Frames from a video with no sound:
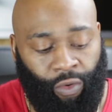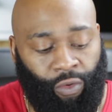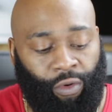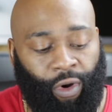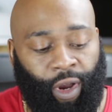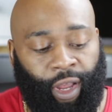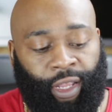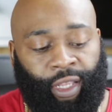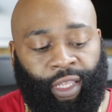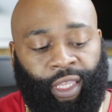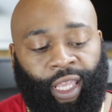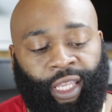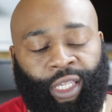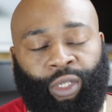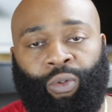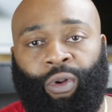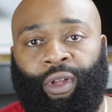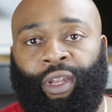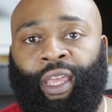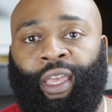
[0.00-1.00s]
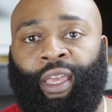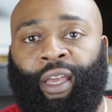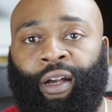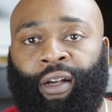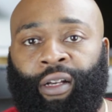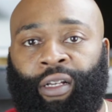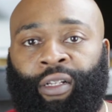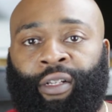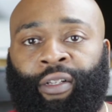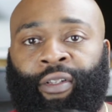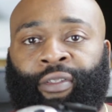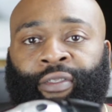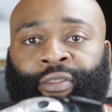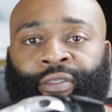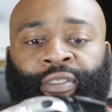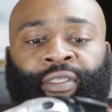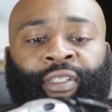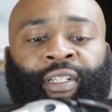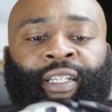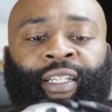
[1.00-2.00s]
Right, this one here,
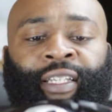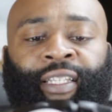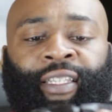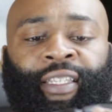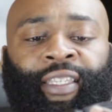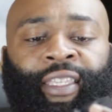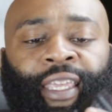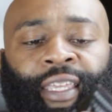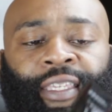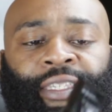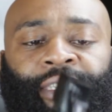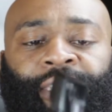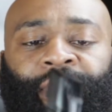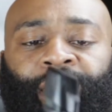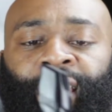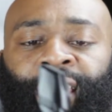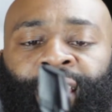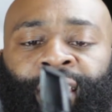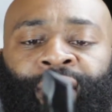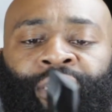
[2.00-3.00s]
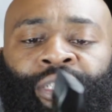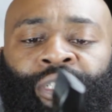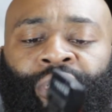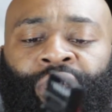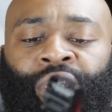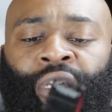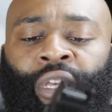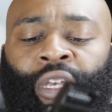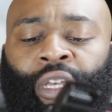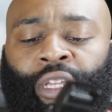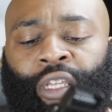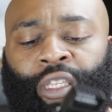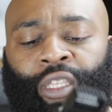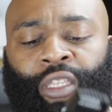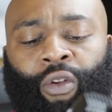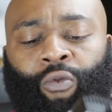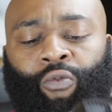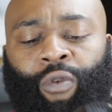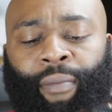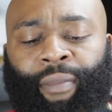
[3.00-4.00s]
this is
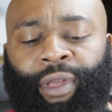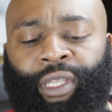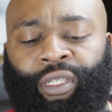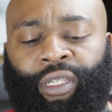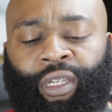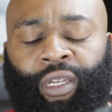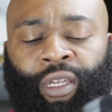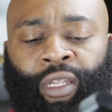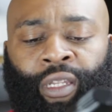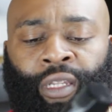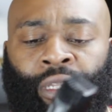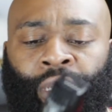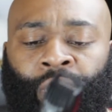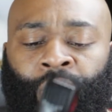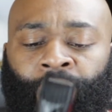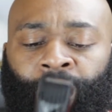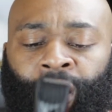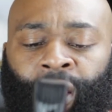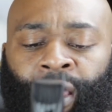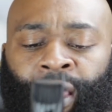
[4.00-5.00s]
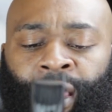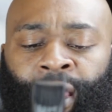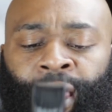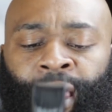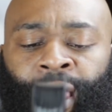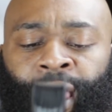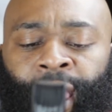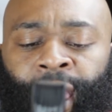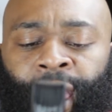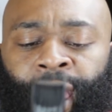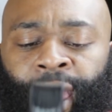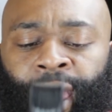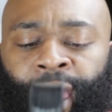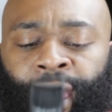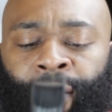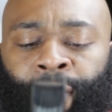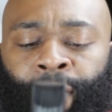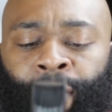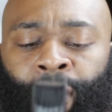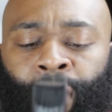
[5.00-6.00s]
the Remington
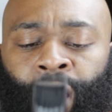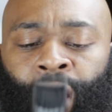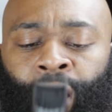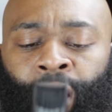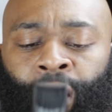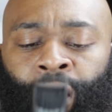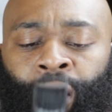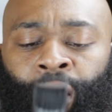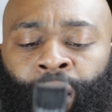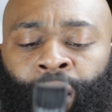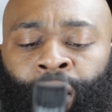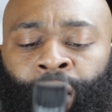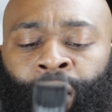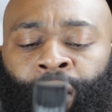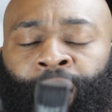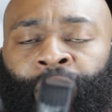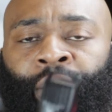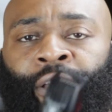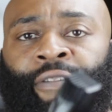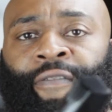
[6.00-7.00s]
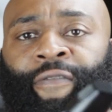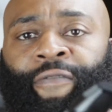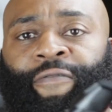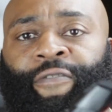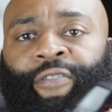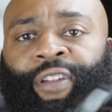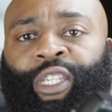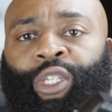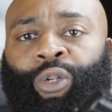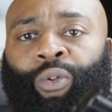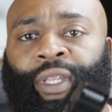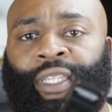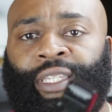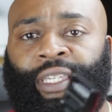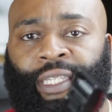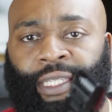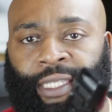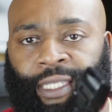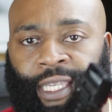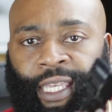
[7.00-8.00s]

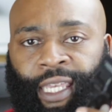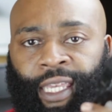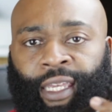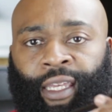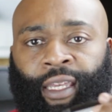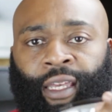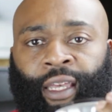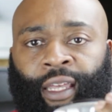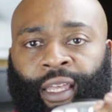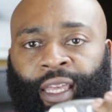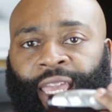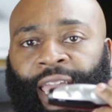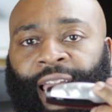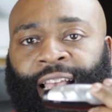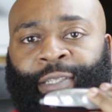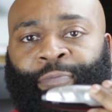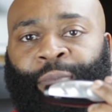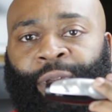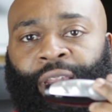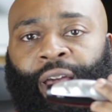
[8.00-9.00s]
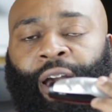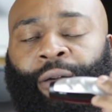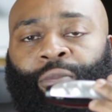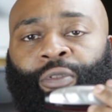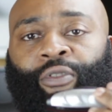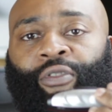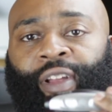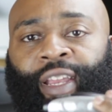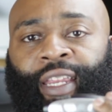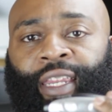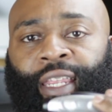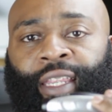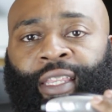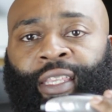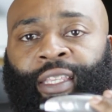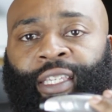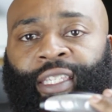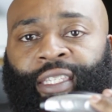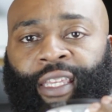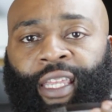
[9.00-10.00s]
M320C. It has been upgraded
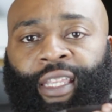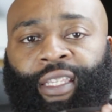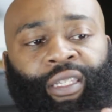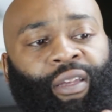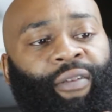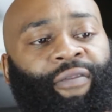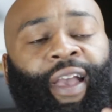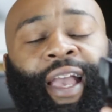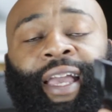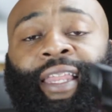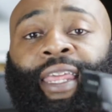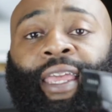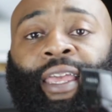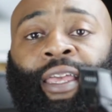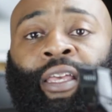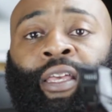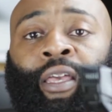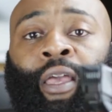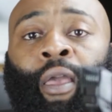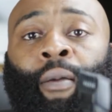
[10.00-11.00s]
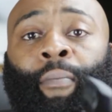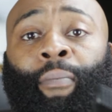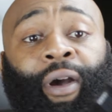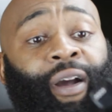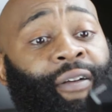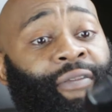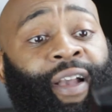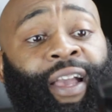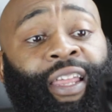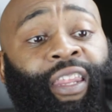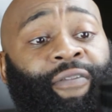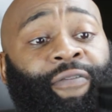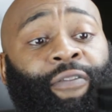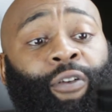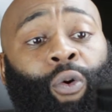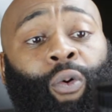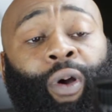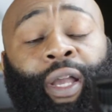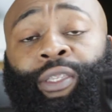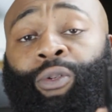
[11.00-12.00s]
since I've had it, but I've had it for
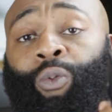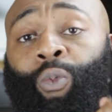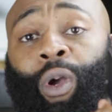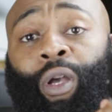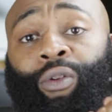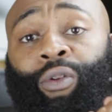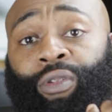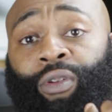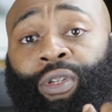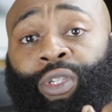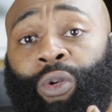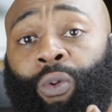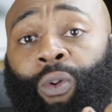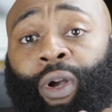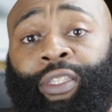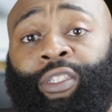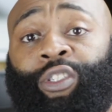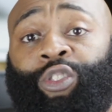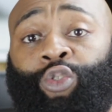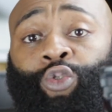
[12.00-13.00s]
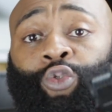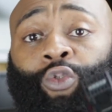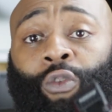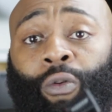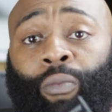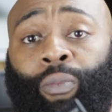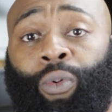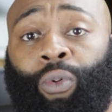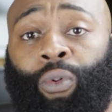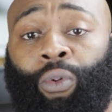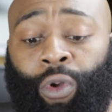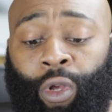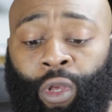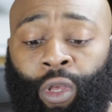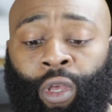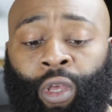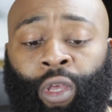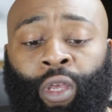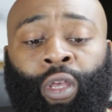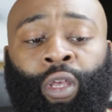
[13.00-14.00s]
quite a while, so it's quite a durable
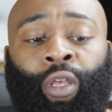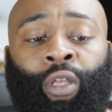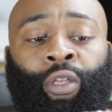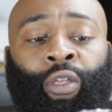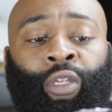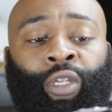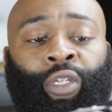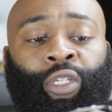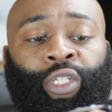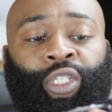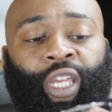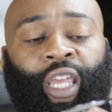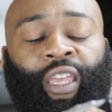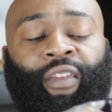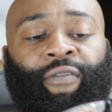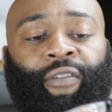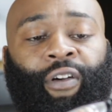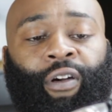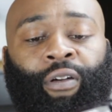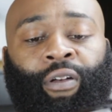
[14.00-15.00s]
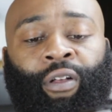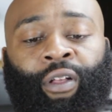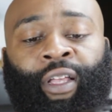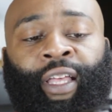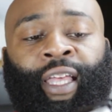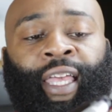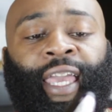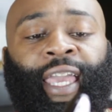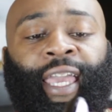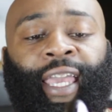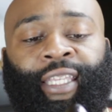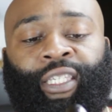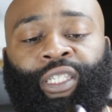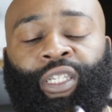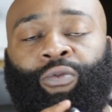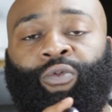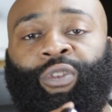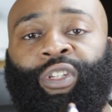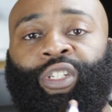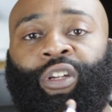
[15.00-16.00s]
shaver. It's
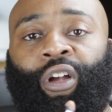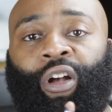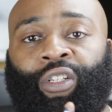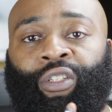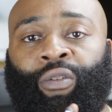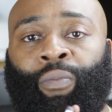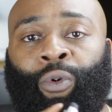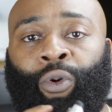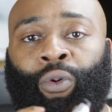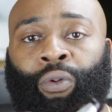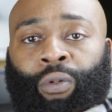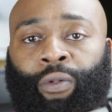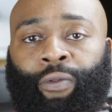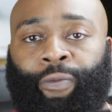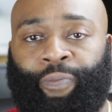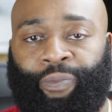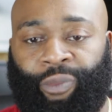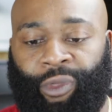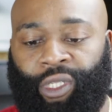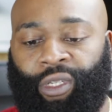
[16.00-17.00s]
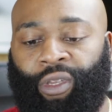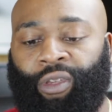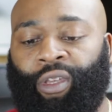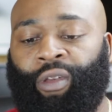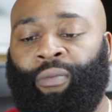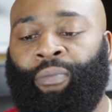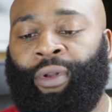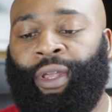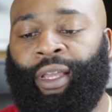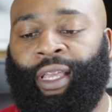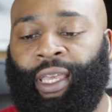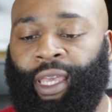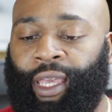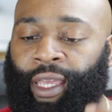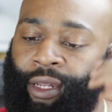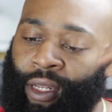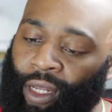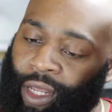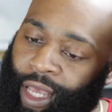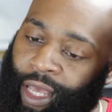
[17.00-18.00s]
rechargeable, so you can plug it
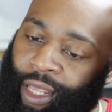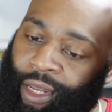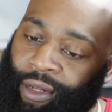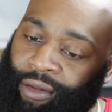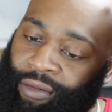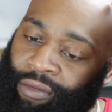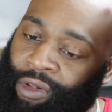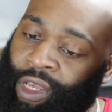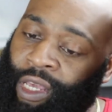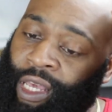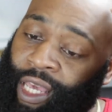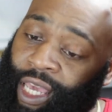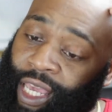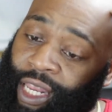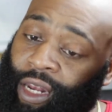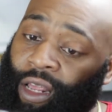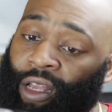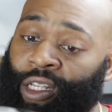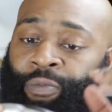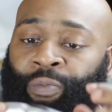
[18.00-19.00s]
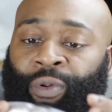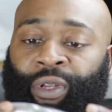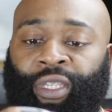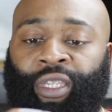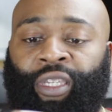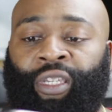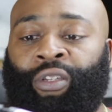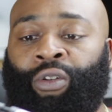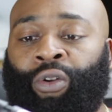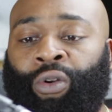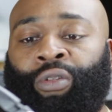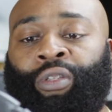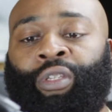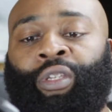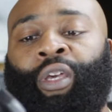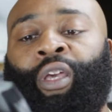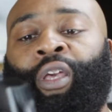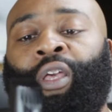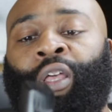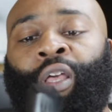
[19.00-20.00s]
in and it lasts pretty good.